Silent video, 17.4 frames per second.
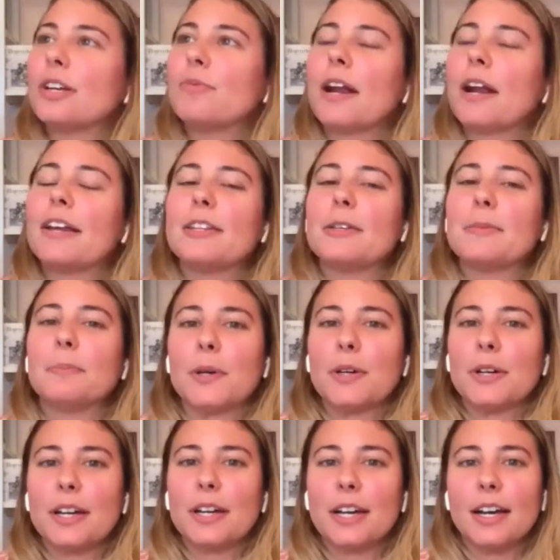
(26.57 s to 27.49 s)
writing the
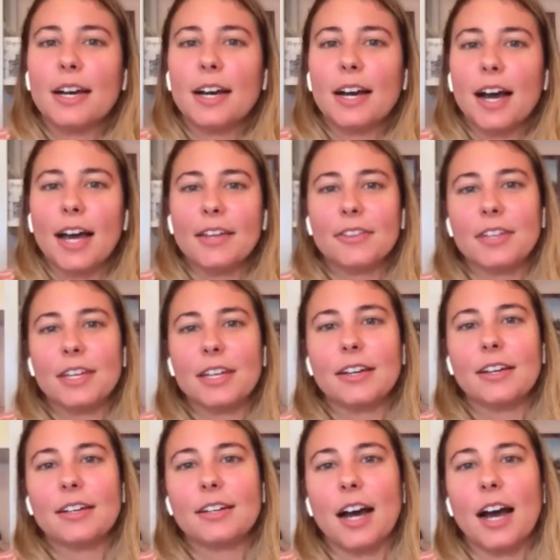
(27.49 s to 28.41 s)
book, I
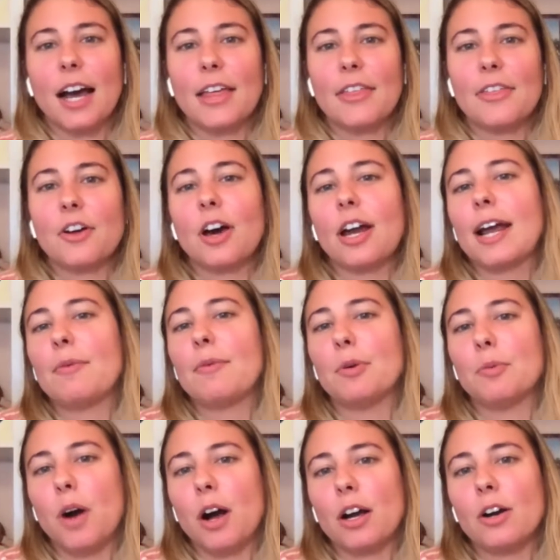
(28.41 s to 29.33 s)
think I thought I would
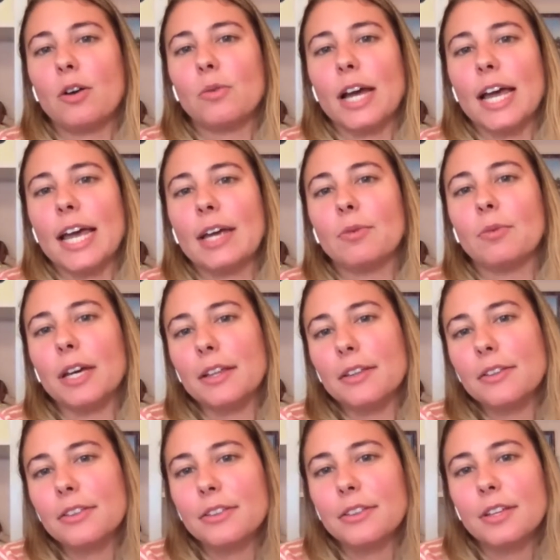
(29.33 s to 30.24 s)
walk away
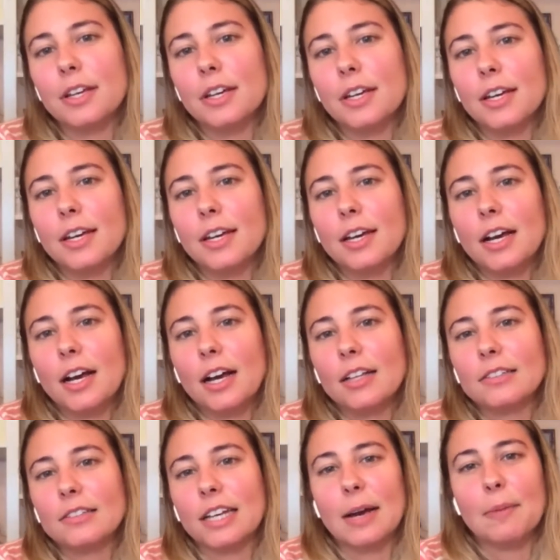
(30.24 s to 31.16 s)
with
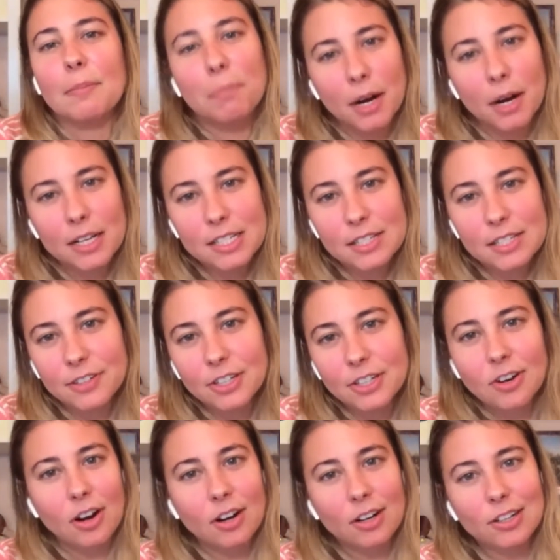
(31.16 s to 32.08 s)
like a BuzzFeed
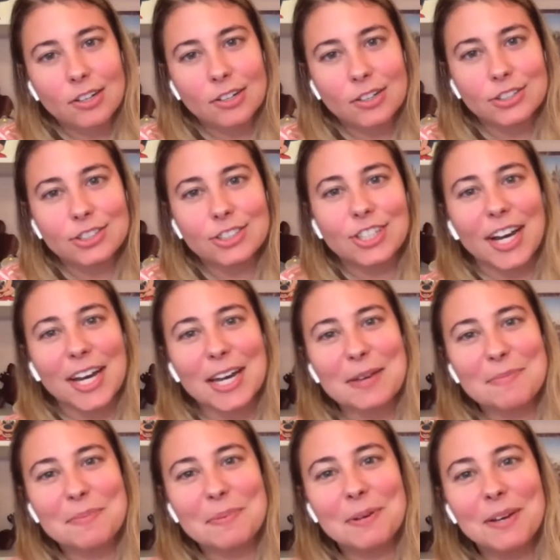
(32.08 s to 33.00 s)
article
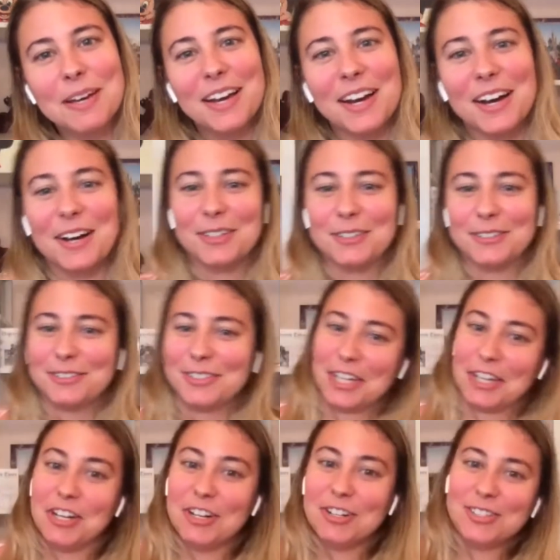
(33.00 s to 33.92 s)
type of
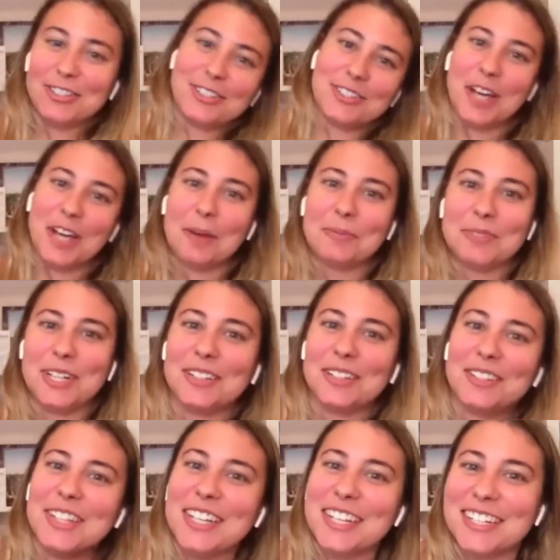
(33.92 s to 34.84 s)
like, here's the top
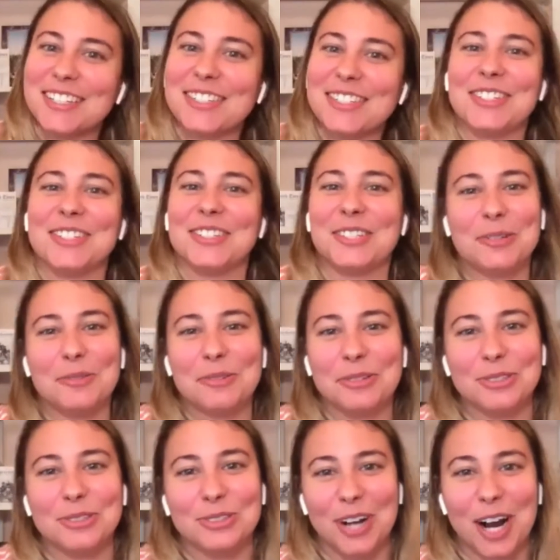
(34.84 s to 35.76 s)
10 things to deal with
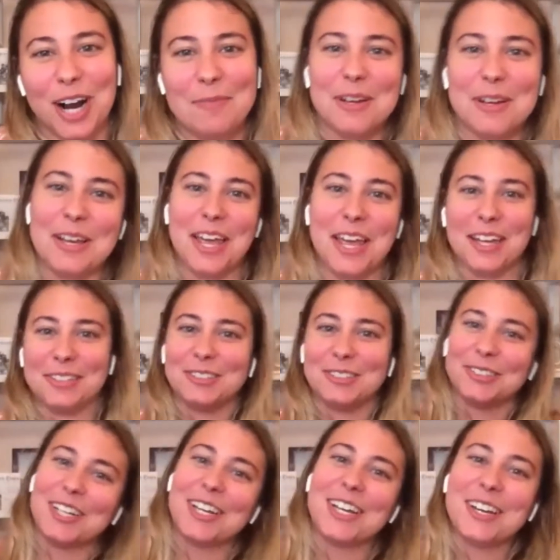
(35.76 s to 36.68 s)
your trauma
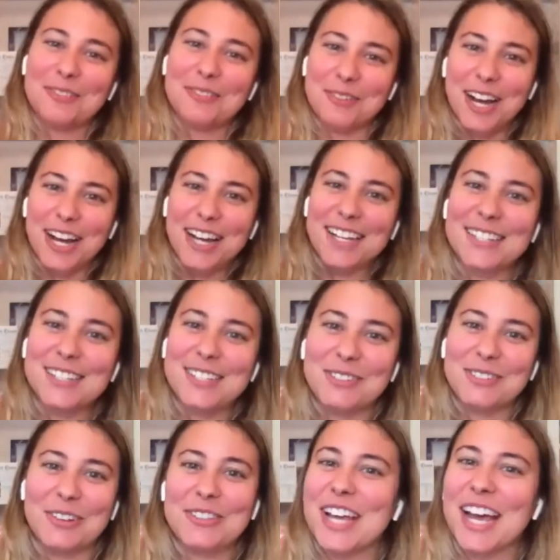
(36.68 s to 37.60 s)
and rise
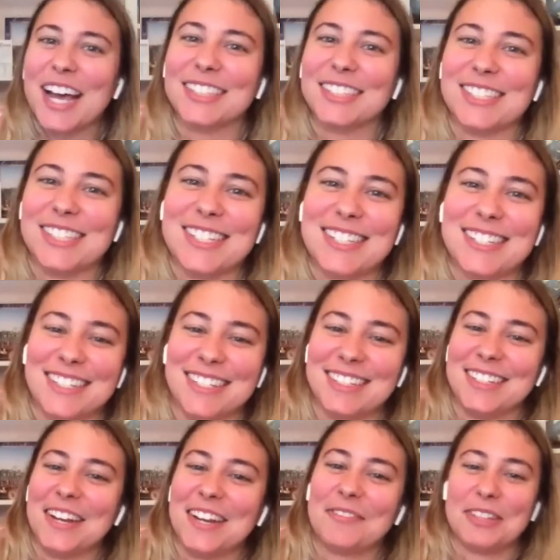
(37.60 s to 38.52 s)
from the ashes
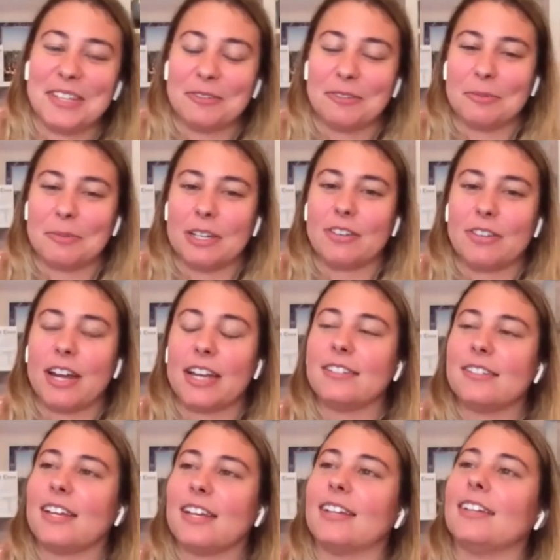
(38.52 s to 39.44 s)
and everything will be great
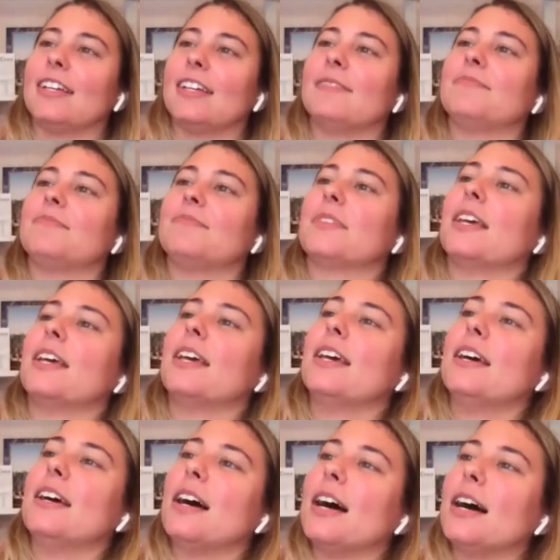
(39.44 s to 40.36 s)
and dandy.
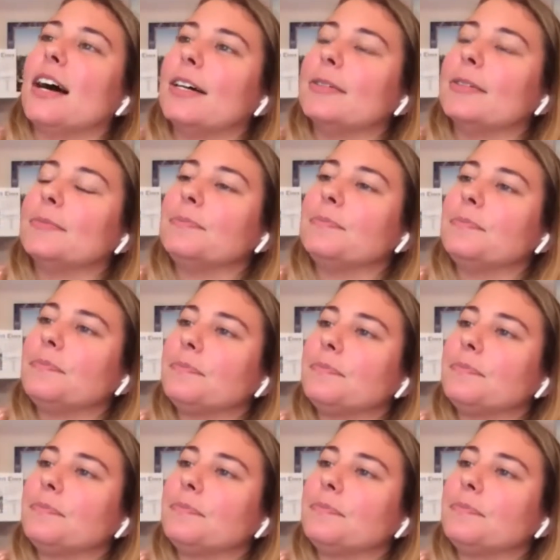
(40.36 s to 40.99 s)
Um,